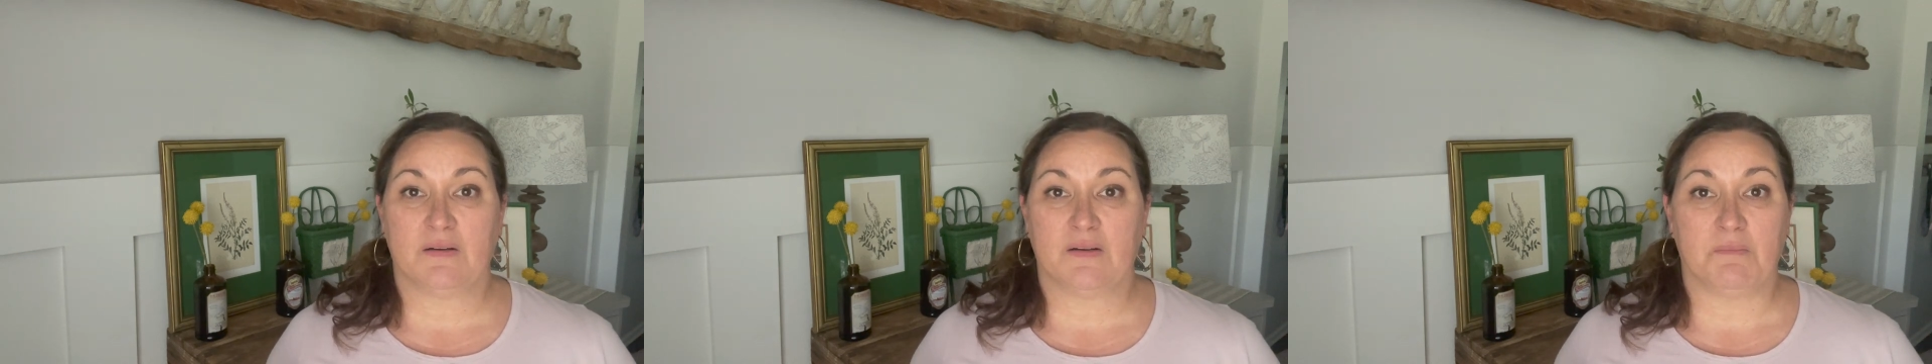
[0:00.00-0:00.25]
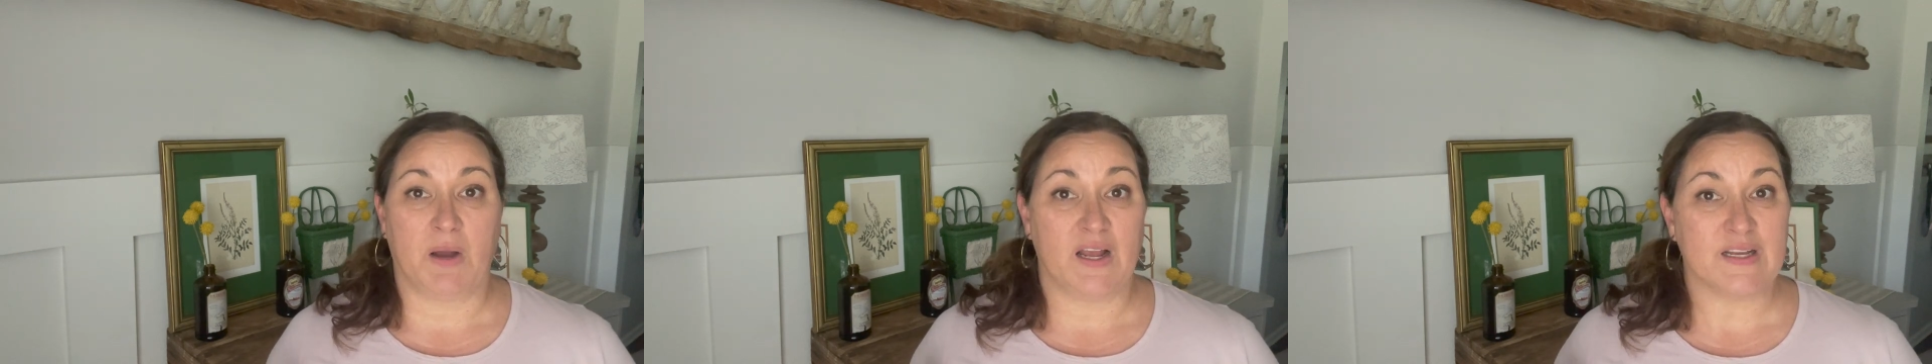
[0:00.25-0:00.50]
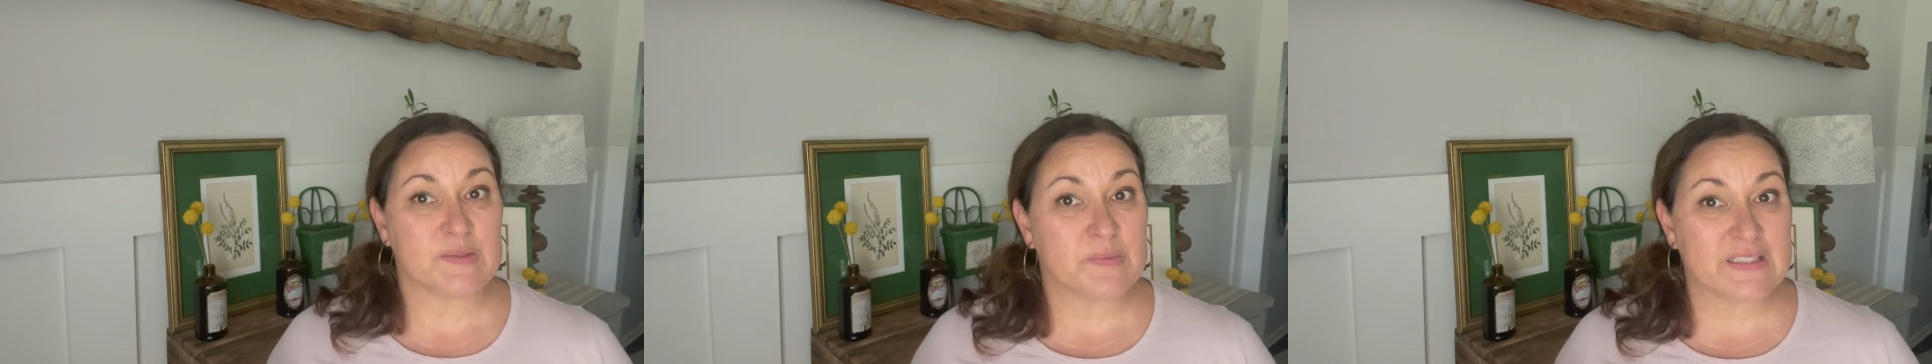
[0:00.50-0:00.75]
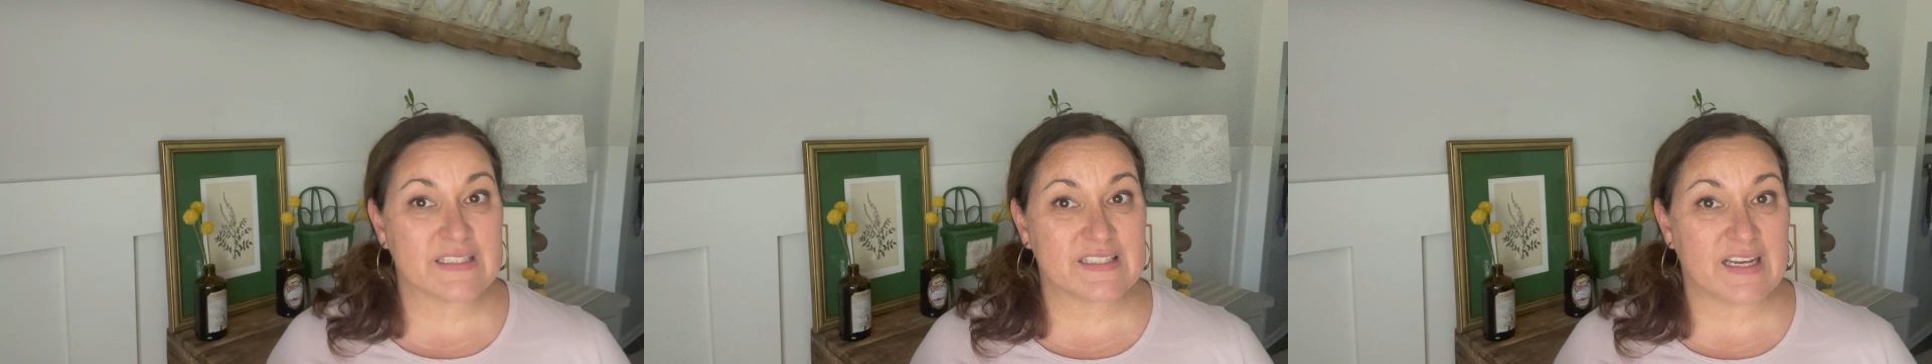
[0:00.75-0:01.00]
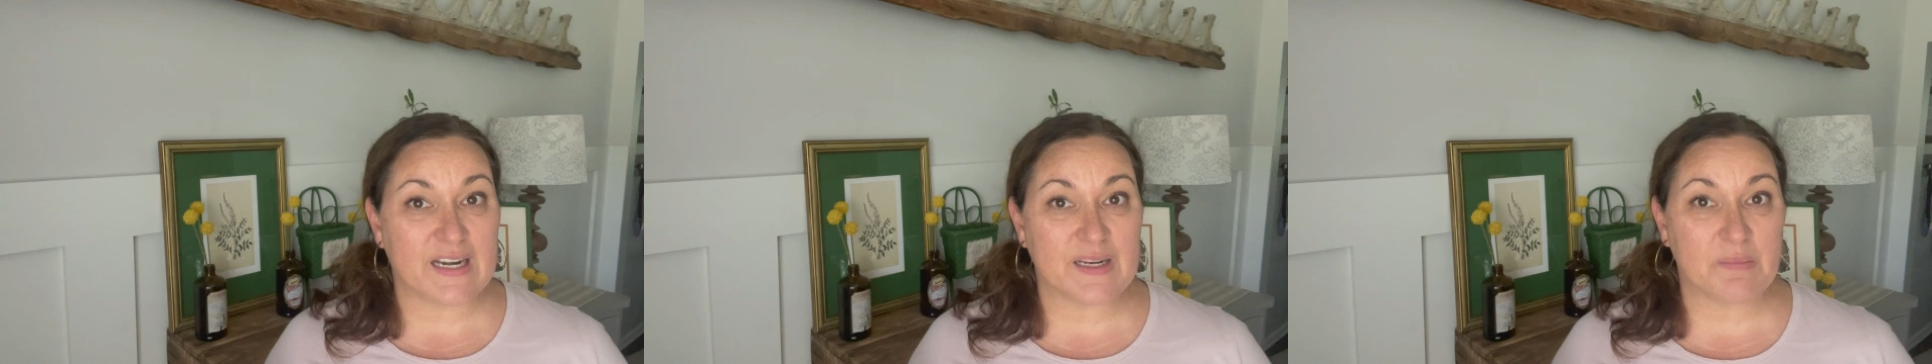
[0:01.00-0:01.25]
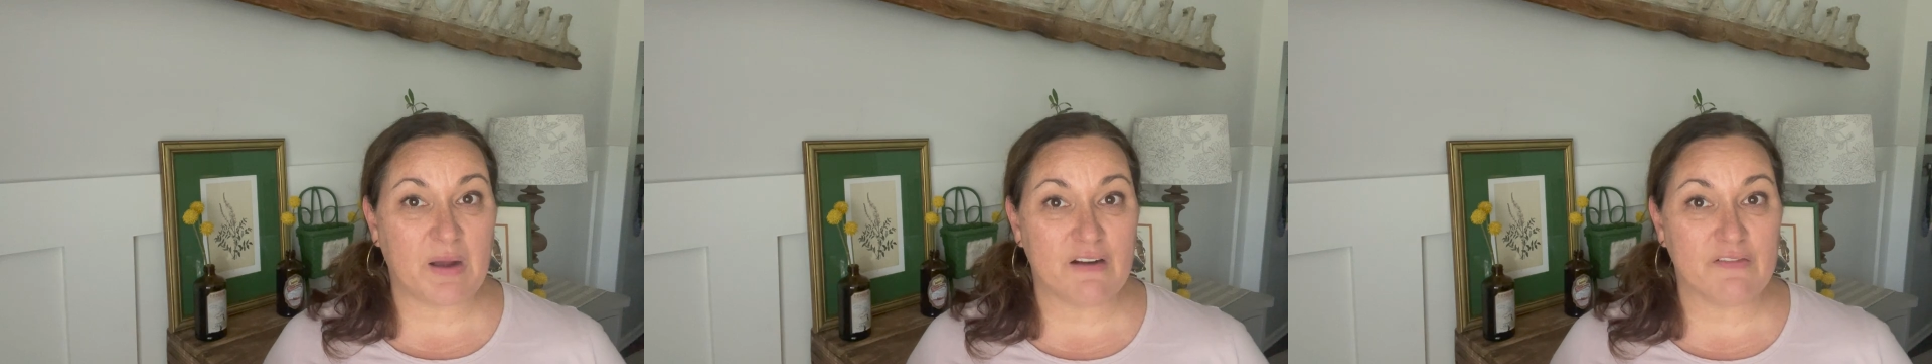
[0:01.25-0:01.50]
my husband's excited
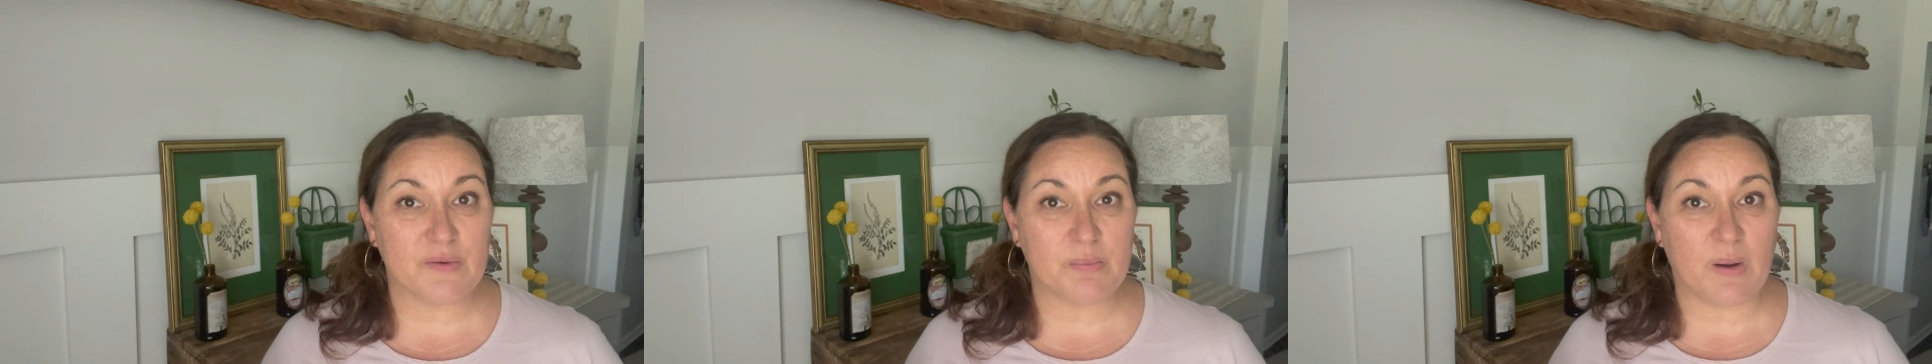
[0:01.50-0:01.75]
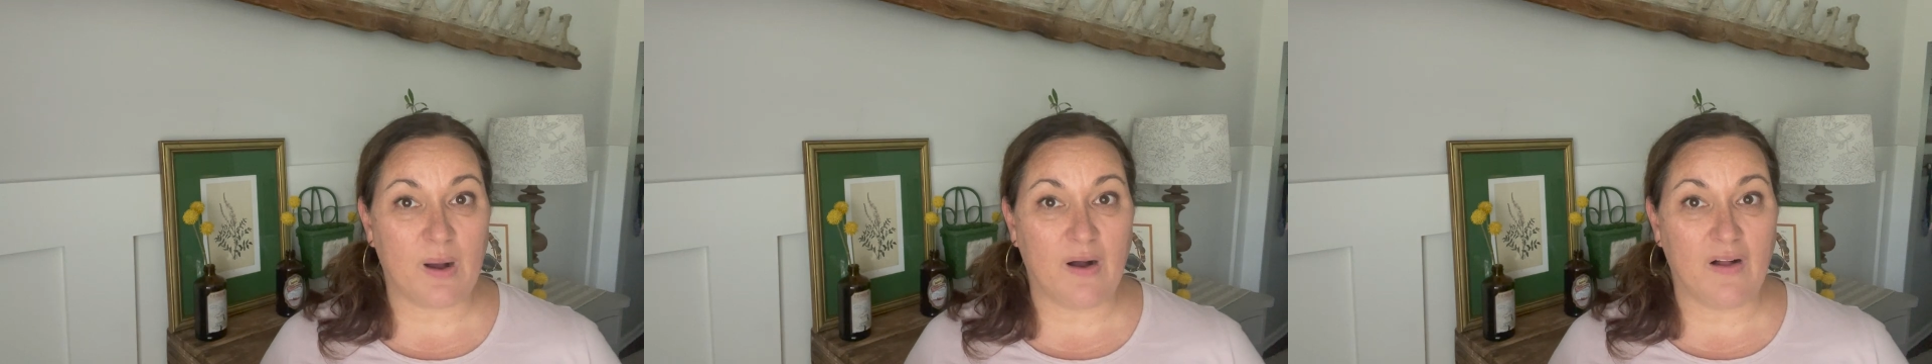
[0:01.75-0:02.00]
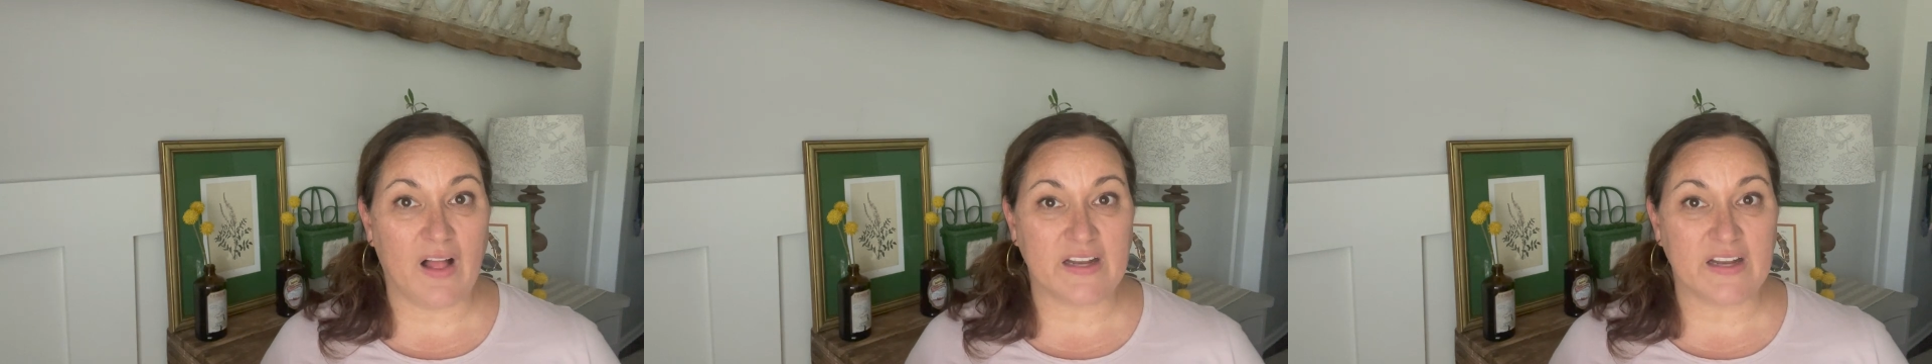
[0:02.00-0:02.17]
about football.